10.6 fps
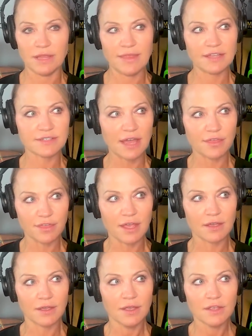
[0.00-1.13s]
And that's, I
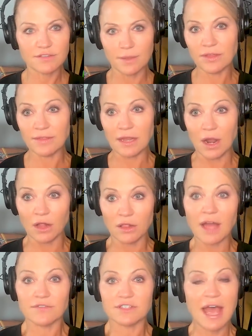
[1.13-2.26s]
think, something that a
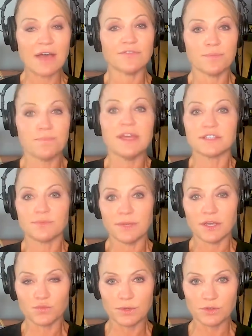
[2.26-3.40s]
lot of us have to miss
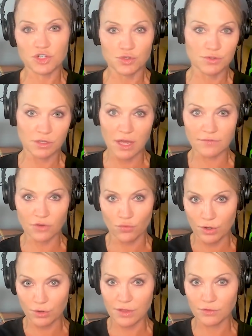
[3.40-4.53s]
because we choose a lot of
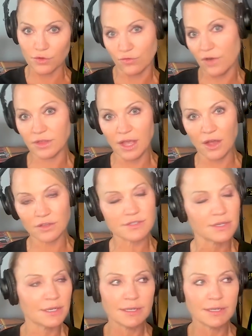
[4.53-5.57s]
career things over everything else.